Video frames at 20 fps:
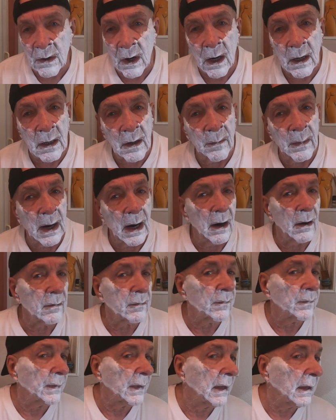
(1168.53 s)
talk
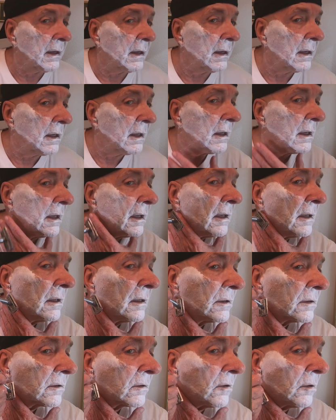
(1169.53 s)
about
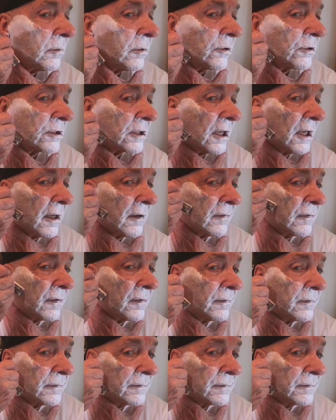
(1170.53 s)
is Global Shave.